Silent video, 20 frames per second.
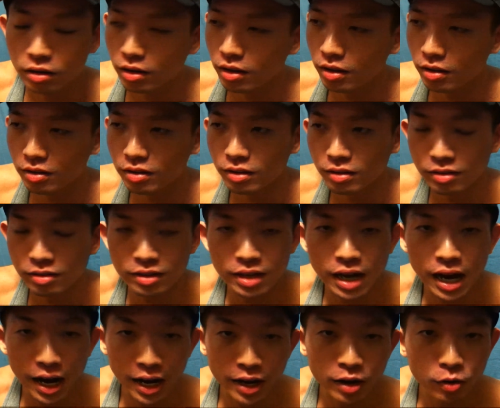it's just
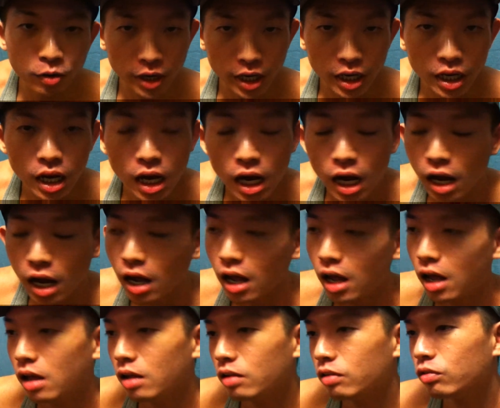tiring.
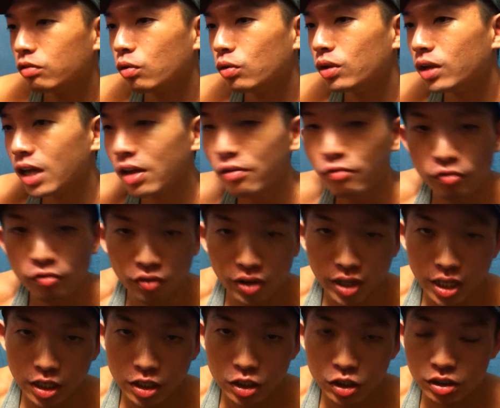So the game
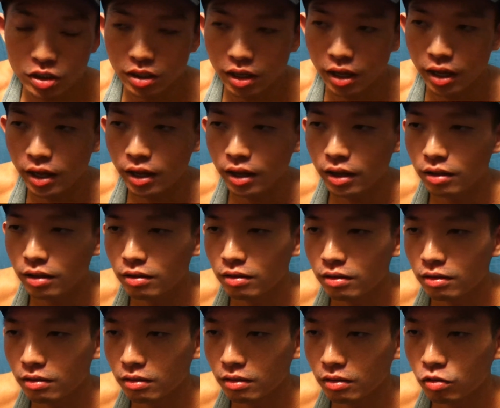finished,
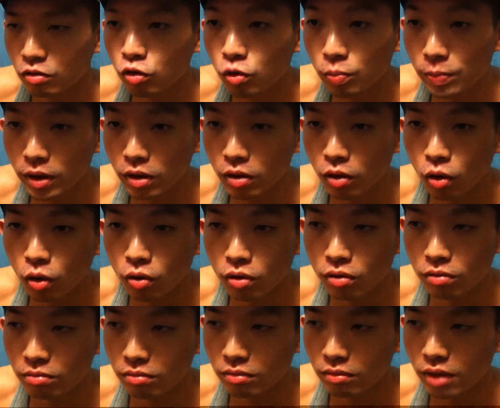and truth be
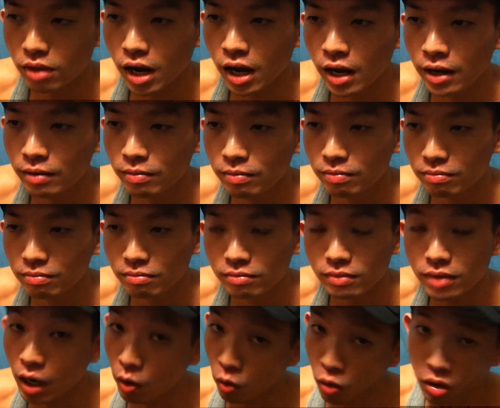told, I
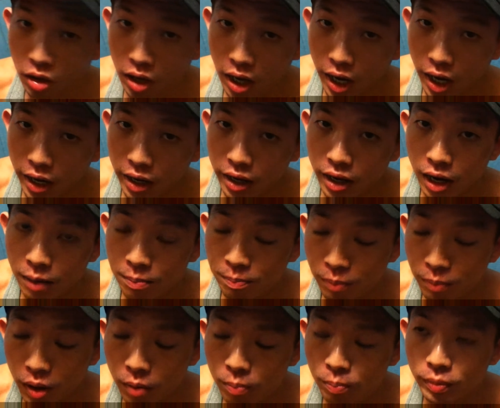won't lie, I
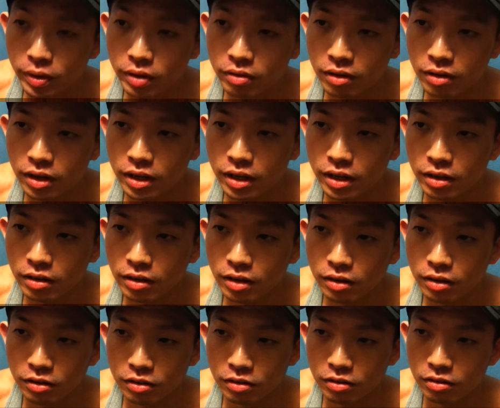purposely
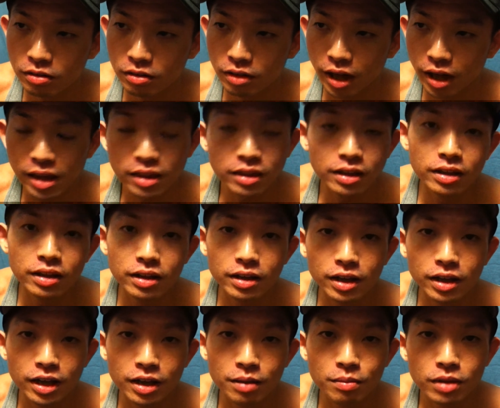just ended the
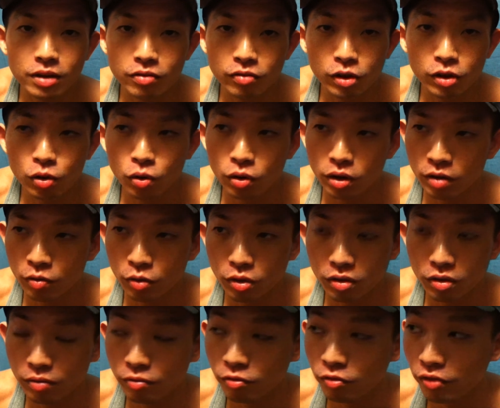game, even though it
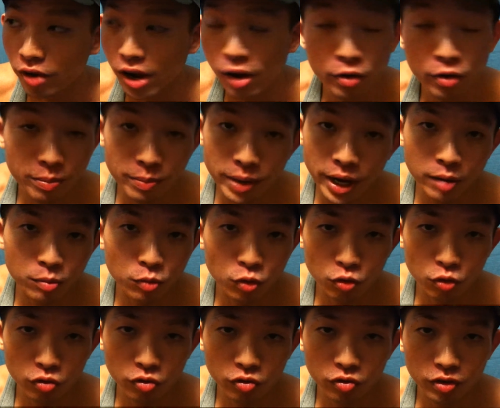was a very bad
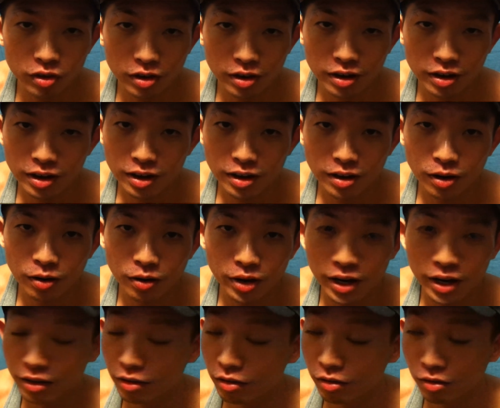move. Or
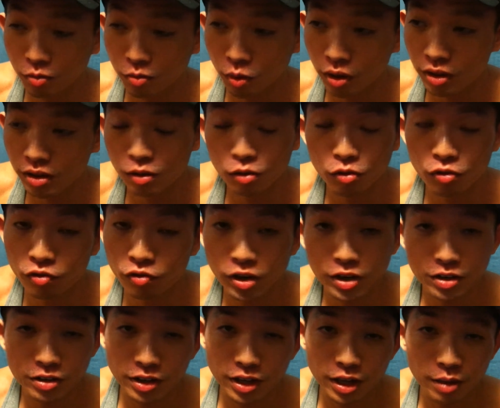I just wanted to
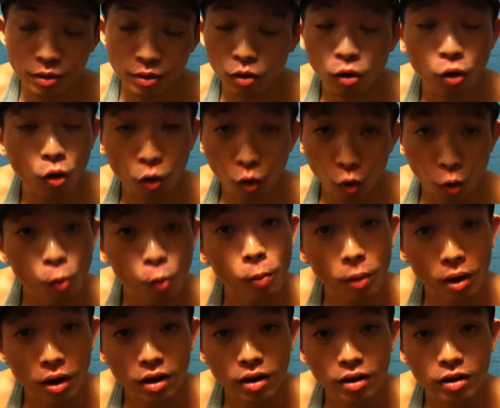finish the game and go home.
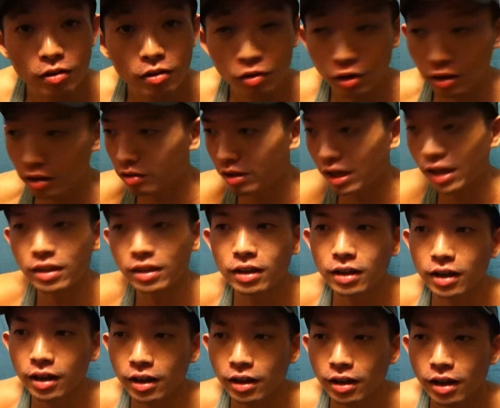So I just
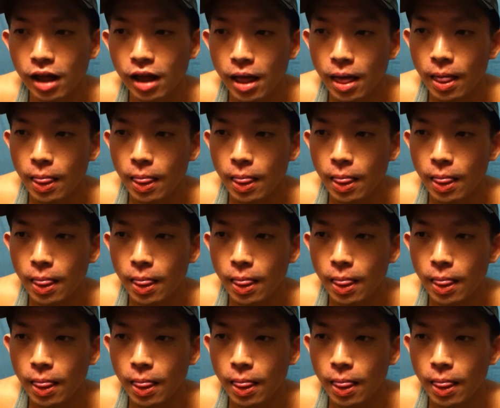ended it,